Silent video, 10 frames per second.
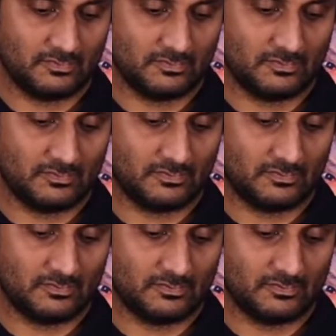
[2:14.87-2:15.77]

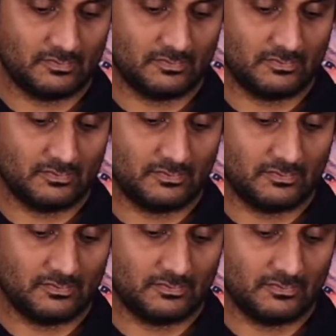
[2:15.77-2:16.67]

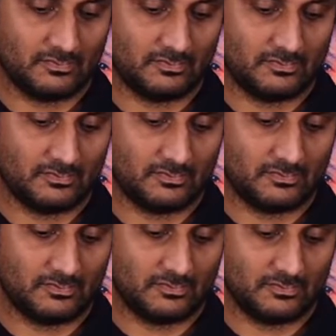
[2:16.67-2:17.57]

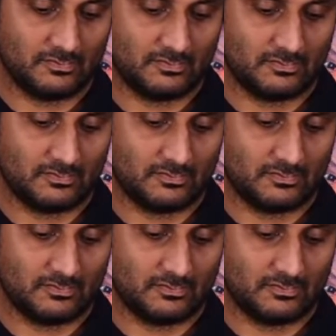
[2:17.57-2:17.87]
This person isn't speaking.